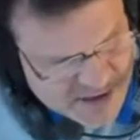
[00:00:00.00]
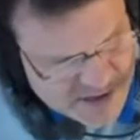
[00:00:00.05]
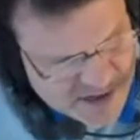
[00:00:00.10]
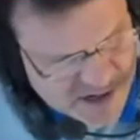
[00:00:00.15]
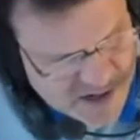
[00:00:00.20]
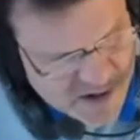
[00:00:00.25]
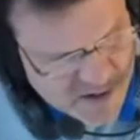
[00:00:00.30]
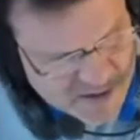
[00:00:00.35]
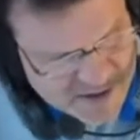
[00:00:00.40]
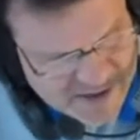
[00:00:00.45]

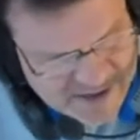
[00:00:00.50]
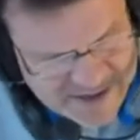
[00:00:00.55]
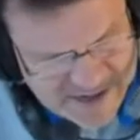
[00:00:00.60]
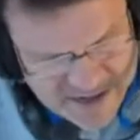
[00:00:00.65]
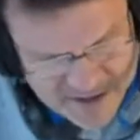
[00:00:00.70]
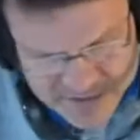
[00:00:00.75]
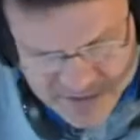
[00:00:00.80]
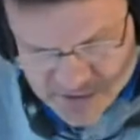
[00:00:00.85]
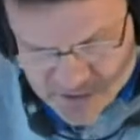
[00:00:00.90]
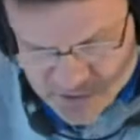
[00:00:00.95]
all get
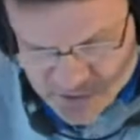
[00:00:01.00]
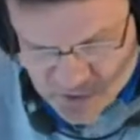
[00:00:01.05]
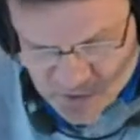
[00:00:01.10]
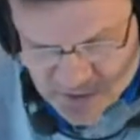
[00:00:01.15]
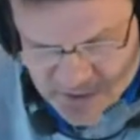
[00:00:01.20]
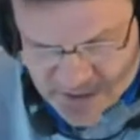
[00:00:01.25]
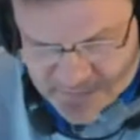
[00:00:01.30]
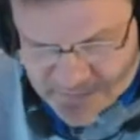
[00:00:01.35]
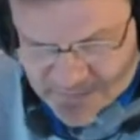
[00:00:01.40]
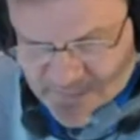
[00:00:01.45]
out to join
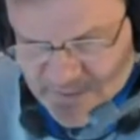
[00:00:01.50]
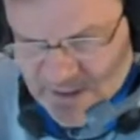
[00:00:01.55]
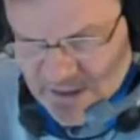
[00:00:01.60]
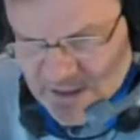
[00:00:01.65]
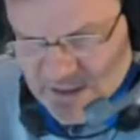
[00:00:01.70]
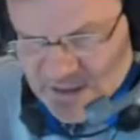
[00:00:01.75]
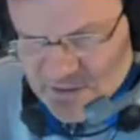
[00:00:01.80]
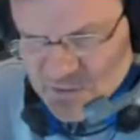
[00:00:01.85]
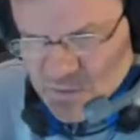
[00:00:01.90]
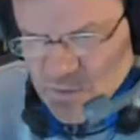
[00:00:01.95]
you,
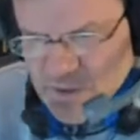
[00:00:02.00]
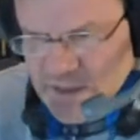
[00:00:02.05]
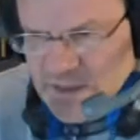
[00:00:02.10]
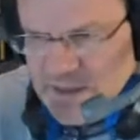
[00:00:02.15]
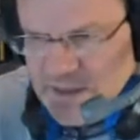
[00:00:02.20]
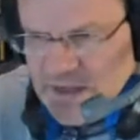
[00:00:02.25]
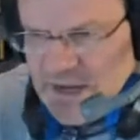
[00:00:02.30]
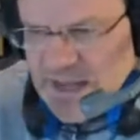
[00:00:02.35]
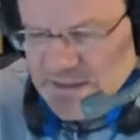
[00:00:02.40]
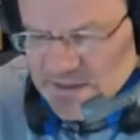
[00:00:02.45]
as we
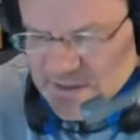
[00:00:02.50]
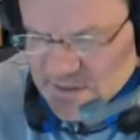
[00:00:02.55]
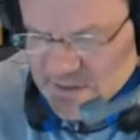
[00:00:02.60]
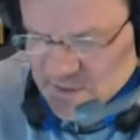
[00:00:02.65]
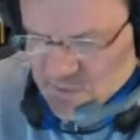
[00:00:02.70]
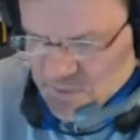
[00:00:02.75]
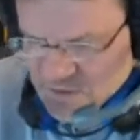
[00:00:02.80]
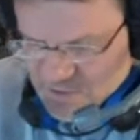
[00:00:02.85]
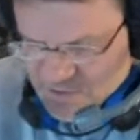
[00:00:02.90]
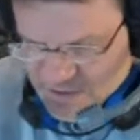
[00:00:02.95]
like to do
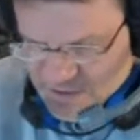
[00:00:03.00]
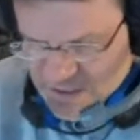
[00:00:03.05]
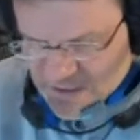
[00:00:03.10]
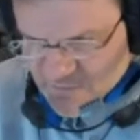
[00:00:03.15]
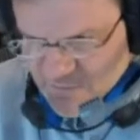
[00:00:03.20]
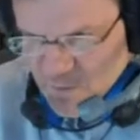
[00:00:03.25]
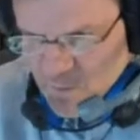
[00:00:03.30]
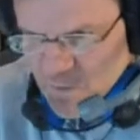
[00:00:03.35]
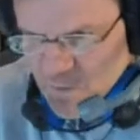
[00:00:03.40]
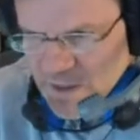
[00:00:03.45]
each and
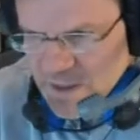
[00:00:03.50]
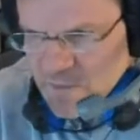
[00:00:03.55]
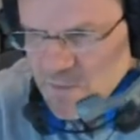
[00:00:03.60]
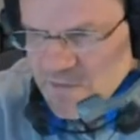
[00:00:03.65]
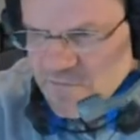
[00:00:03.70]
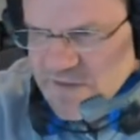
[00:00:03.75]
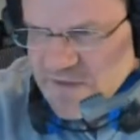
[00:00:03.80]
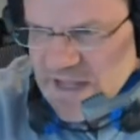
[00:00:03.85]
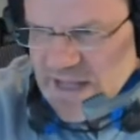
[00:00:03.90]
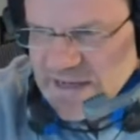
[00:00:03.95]
every week.
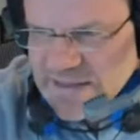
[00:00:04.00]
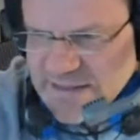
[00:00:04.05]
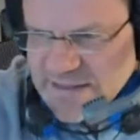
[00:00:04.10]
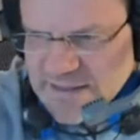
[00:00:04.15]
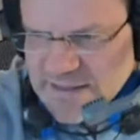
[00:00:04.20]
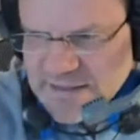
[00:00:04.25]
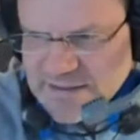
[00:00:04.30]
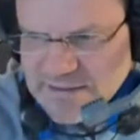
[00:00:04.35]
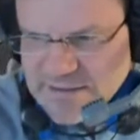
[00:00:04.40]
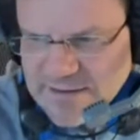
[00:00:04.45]
We've got
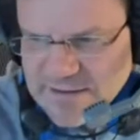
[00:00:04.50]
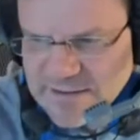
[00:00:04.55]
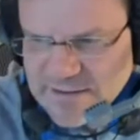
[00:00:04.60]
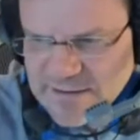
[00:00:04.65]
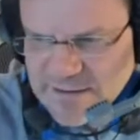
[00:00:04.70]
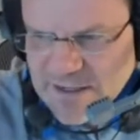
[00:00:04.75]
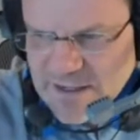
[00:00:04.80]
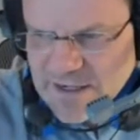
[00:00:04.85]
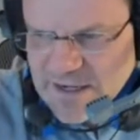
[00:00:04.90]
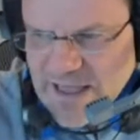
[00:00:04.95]
a
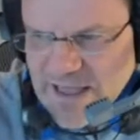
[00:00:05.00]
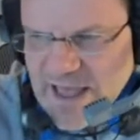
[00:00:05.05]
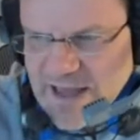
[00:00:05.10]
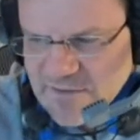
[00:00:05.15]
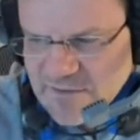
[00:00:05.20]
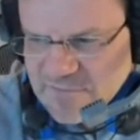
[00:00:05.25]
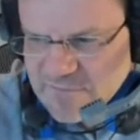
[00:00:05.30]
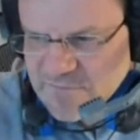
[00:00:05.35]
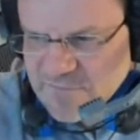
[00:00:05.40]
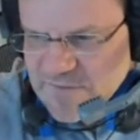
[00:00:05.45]
lot
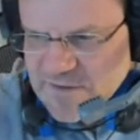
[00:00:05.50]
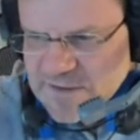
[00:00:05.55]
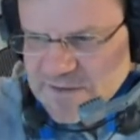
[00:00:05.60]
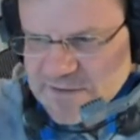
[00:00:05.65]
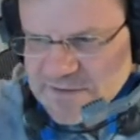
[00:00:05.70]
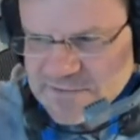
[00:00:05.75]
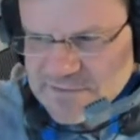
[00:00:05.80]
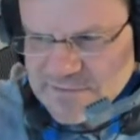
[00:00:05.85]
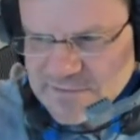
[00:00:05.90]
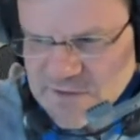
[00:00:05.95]
of
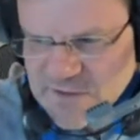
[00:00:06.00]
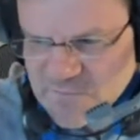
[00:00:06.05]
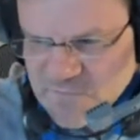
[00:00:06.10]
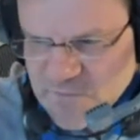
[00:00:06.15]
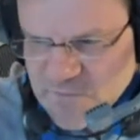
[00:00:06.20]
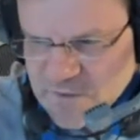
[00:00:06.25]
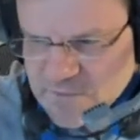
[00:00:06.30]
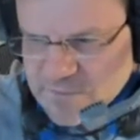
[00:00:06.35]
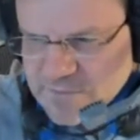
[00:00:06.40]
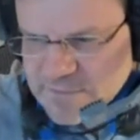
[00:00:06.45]

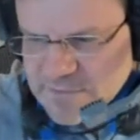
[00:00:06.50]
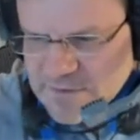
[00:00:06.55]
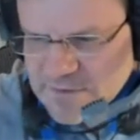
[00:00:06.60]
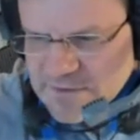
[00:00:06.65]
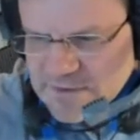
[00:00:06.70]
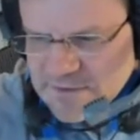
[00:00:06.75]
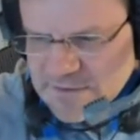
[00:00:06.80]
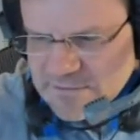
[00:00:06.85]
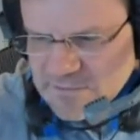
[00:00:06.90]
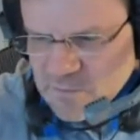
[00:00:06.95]
different,
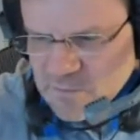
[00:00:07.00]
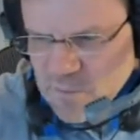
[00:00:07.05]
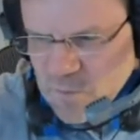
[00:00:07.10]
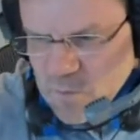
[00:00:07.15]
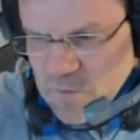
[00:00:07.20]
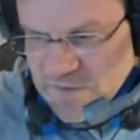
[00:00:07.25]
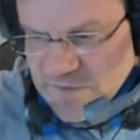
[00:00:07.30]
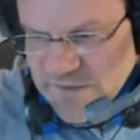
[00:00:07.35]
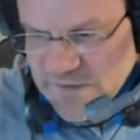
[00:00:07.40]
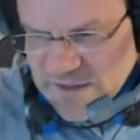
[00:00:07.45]
what
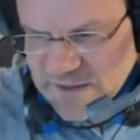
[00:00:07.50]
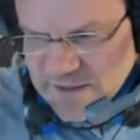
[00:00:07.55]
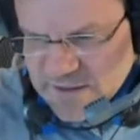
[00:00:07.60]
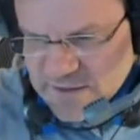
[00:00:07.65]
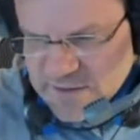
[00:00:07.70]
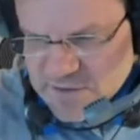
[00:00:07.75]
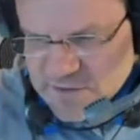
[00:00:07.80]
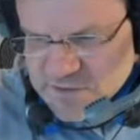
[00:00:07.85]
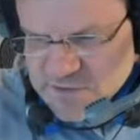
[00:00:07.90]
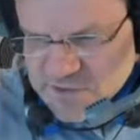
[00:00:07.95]
we think
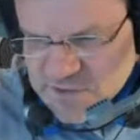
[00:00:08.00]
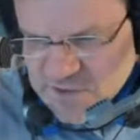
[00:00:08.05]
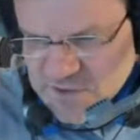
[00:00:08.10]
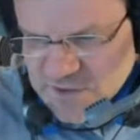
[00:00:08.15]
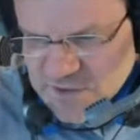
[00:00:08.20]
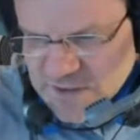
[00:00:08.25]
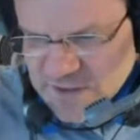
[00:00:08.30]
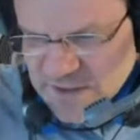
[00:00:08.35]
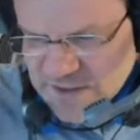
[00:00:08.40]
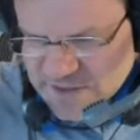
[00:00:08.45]
is good
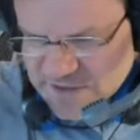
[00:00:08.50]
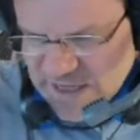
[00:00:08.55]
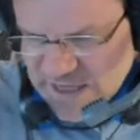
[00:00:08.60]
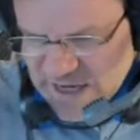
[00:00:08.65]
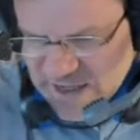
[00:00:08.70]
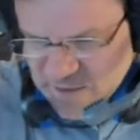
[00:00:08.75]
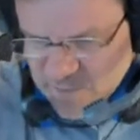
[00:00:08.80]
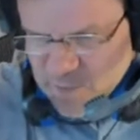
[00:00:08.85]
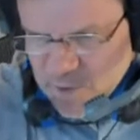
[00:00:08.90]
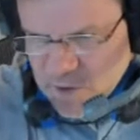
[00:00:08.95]
and
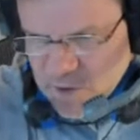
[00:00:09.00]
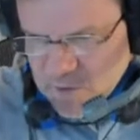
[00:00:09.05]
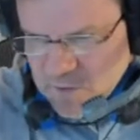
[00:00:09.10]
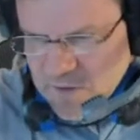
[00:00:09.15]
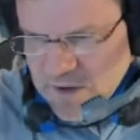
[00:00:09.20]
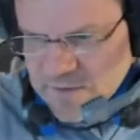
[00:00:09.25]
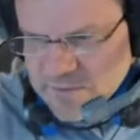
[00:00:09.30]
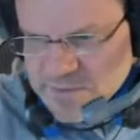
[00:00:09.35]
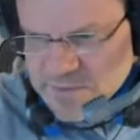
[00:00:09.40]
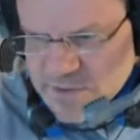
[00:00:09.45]
exciting
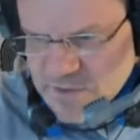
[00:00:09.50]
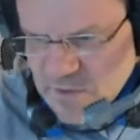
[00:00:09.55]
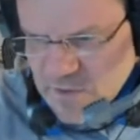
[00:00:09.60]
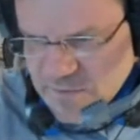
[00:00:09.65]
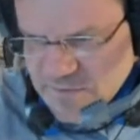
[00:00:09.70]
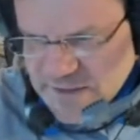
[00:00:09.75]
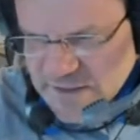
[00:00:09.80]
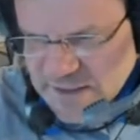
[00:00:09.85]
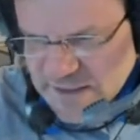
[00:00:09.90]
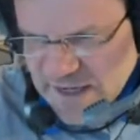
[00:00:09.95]
programs on
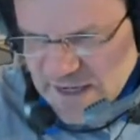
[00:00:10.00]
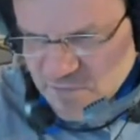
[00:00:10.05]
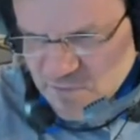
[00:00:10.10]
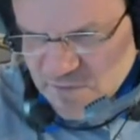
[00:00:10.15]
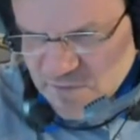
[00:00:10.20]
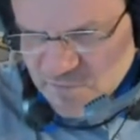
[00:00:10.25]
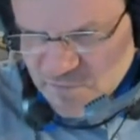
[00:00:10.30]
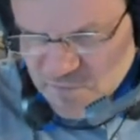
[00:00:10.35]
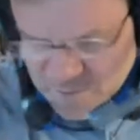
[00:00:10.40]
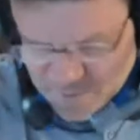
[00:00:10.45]
the Landry
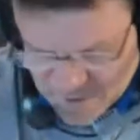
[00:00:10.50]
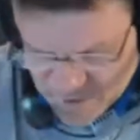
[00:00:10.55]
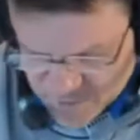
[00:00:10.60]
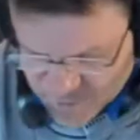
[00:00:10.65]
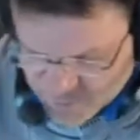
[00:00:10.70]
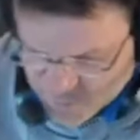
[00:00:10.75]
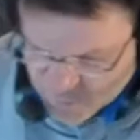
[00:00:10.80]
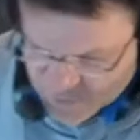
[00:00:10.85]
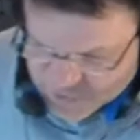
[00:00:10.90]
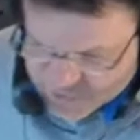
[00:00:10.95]
Football
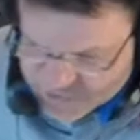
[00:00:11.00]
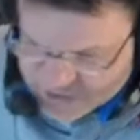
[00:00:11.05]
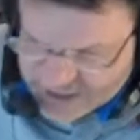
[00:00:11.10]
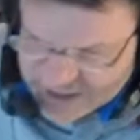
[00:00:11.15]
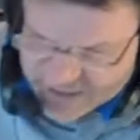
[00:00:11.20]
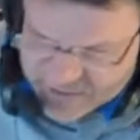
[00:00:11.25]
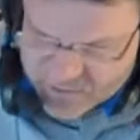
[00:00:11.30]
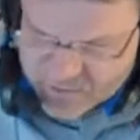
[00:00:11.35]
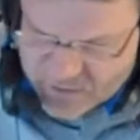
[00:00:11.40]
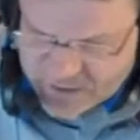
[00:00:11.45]
Twitch
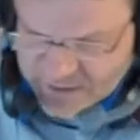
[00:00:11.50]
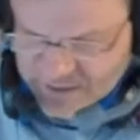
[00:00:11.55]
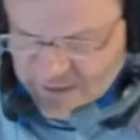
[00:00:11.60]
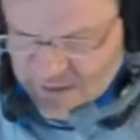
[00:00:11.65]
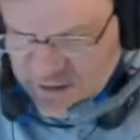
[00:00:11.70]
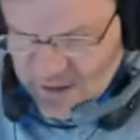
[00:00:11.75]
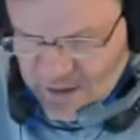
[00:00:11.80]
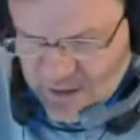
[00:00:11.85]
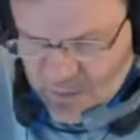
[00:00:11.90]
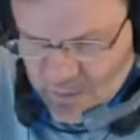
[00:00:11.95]
channel. And
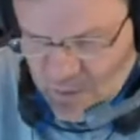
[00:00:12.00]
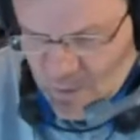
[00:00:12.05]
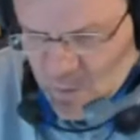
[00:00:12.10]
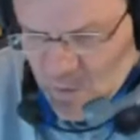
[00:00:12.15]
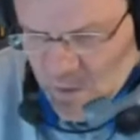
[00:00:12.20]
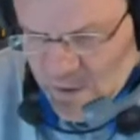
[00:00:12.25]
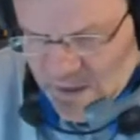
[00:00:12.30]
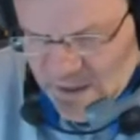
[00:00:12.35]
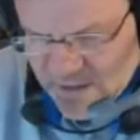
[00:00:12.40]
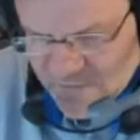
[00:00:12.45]
we
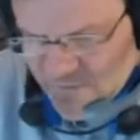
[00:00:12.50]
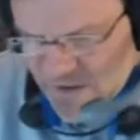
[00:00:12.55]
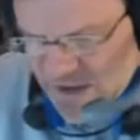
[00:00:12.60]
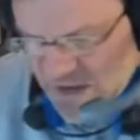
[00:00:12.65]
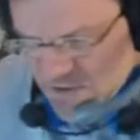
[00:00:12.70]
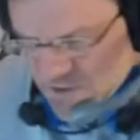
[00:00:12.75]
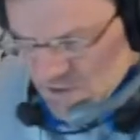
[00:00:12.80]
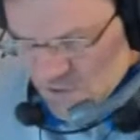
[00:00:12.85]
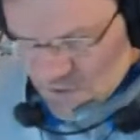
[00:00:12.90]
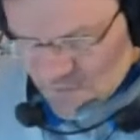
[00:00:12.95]
want to
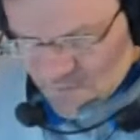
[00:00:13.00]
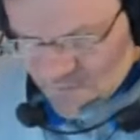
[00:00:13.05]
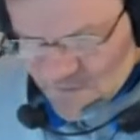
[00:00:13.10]
invite you, if